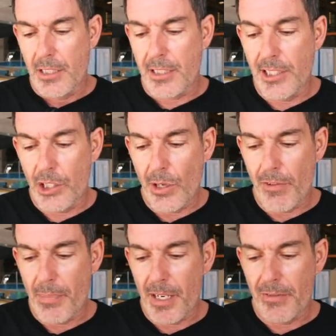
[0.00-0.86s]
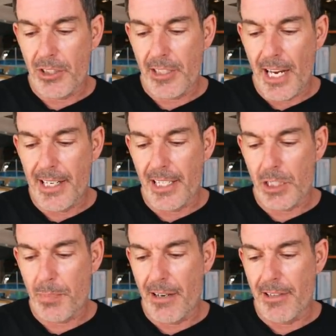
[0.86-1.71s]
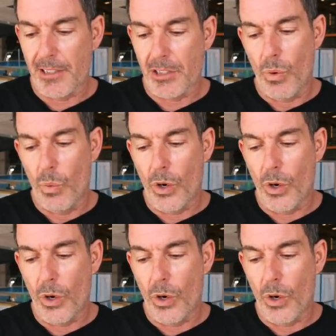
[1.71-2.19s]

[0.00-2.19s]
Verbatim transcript: Since you have a bit of a sailing experience,